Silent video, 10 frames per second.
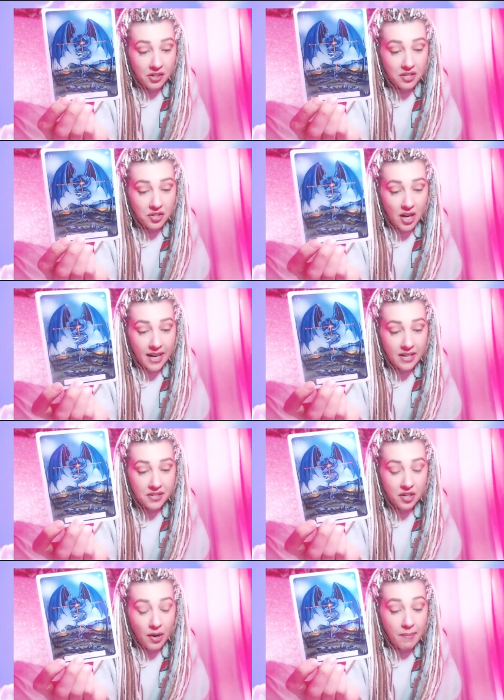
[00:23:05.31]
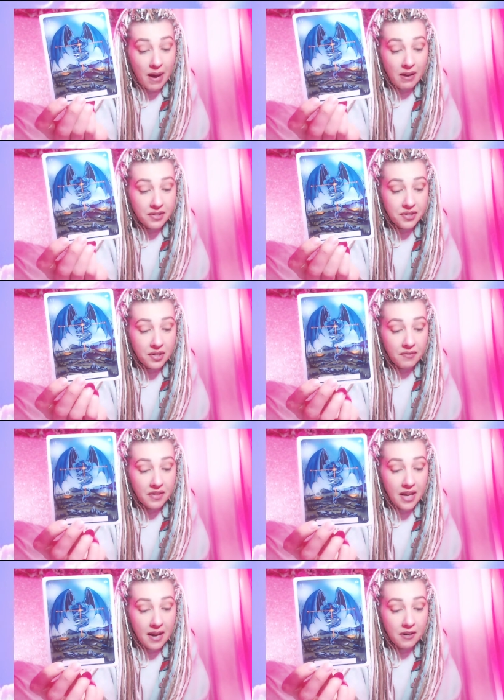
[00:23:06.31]
this dragon is the great balancer of
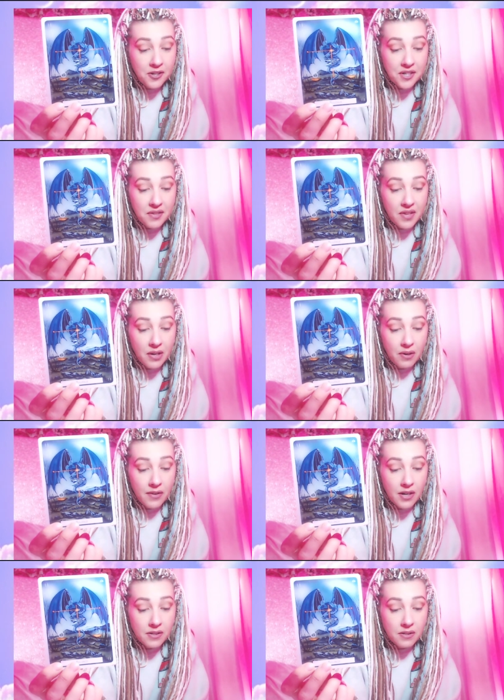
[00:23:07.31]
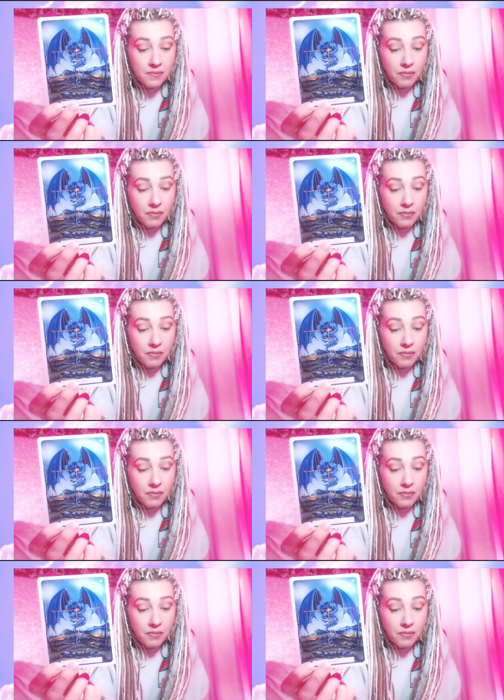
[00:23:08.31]
the energies of the universe.